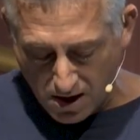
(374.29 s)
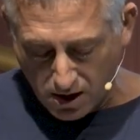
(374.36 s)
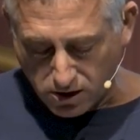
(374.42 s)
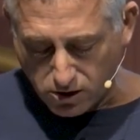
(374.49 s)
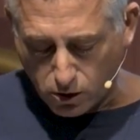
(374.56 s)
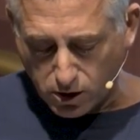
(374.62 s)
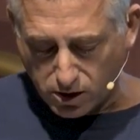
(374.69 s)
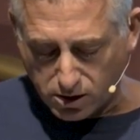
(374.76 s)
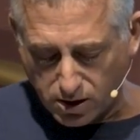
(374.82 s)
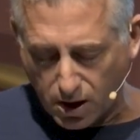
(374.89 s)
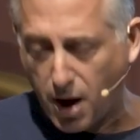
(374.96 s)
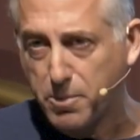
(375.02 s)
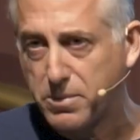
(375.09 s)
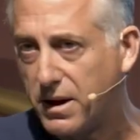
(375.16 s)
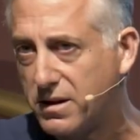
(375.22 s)
You could
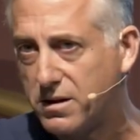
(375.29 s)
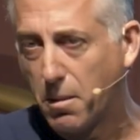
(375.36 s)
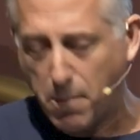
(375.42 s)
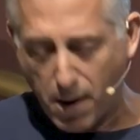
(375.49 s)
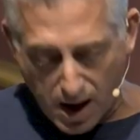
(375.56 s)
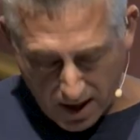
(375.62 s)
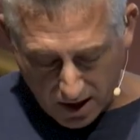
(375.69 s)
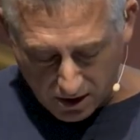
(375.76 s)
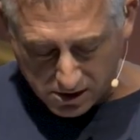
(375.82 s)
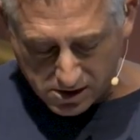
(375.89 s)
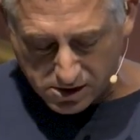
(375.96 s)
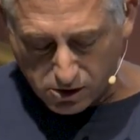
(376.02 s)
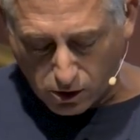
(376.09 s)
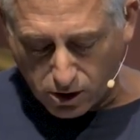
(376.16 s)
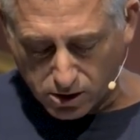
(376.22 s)
update the
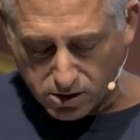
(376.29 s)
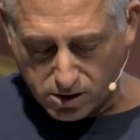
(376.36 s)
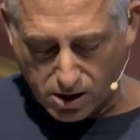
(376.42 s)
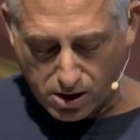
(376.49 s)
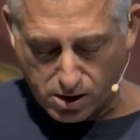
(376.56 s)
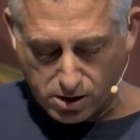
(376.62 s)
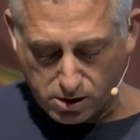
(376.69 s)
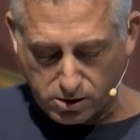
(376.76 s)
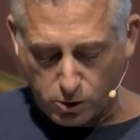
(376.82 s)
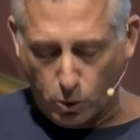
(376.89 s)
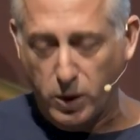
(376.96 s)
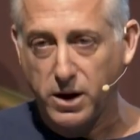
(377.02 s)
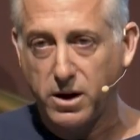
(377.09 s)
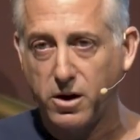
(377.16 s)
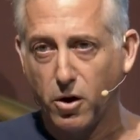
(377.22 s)
BIOS. You could
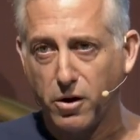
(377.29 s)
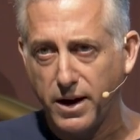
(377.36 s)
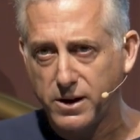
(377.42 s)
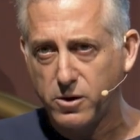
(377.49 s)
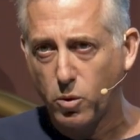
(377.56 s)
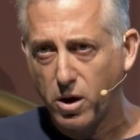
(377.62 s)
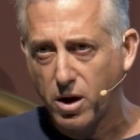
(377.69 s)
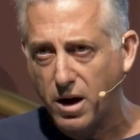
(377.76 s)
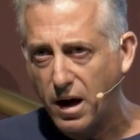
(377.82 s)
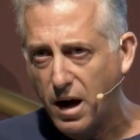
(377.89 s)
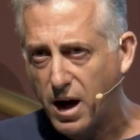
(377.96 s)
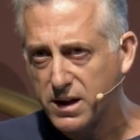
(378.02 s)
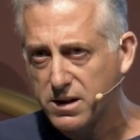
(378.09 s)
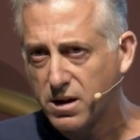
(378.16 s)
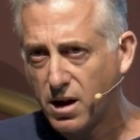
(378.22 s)
tweak your network
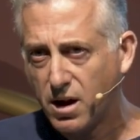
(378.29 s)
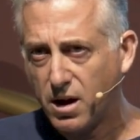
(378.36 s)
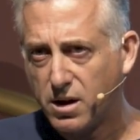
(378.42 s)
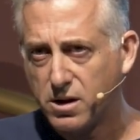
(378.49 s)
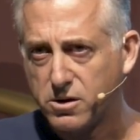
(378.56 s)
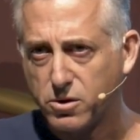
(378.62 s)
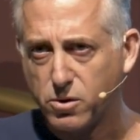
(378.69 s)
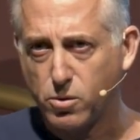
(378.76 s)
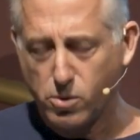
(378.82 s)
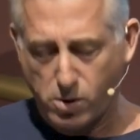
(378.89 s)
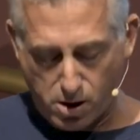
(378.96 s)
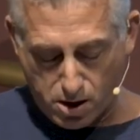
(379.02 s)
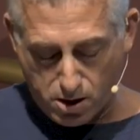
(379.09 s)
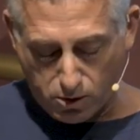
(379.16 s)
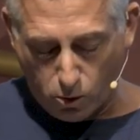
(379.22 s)
card
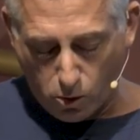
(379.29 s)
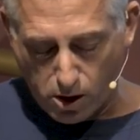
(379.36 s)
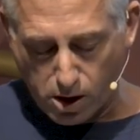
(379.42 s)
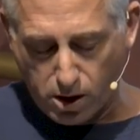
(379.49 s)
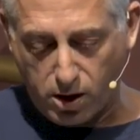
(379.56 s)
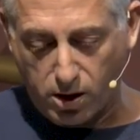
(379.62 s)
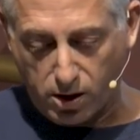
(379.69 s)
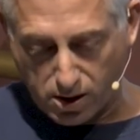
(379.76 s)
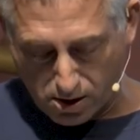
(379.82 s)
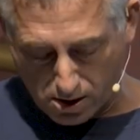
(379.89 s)
to work